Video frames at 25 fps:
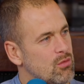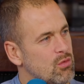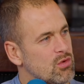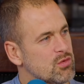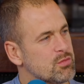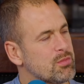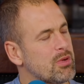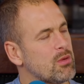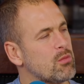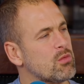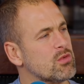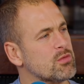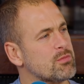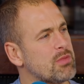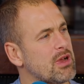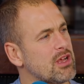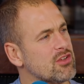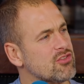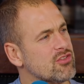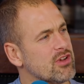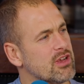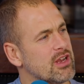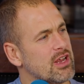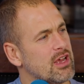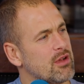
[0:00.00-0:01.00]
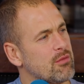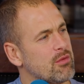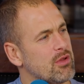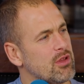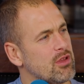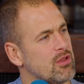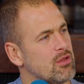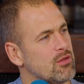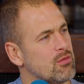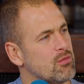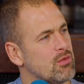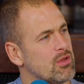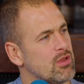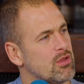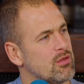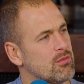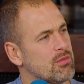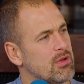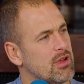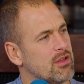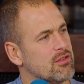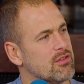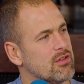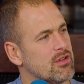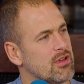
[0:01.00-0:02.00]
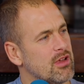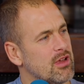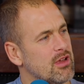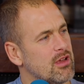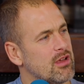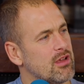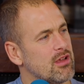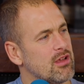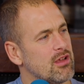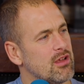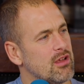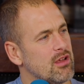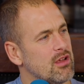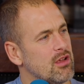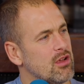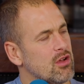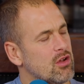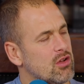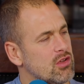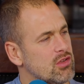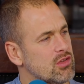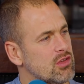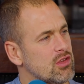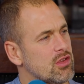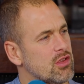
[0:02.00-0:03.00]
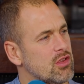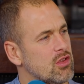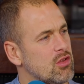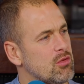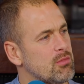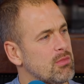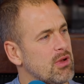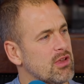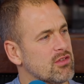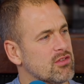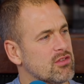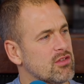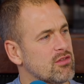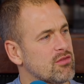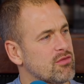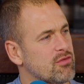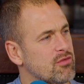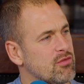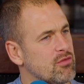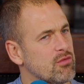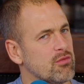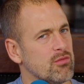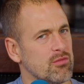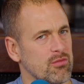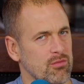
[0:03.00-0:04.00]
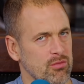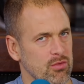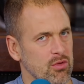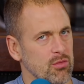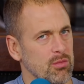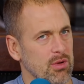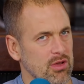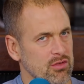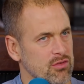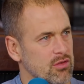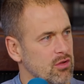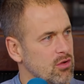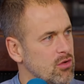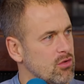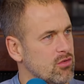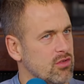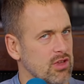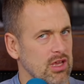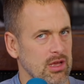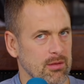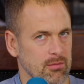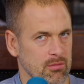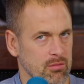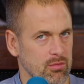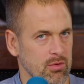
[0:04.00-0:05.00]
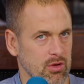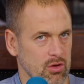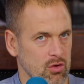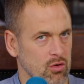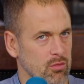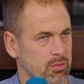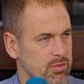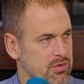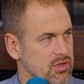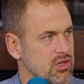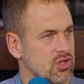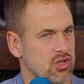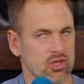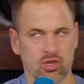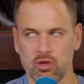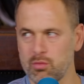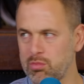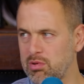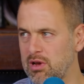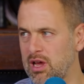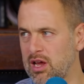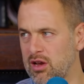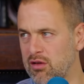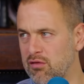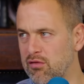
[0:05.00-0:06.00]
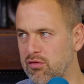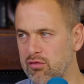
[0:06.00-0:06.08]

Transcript: Was, pa was Patrick there when you, when yeah, you Patrick yeah. there? Patrick, you Patrick, must have, you must have looked at him in your position you played him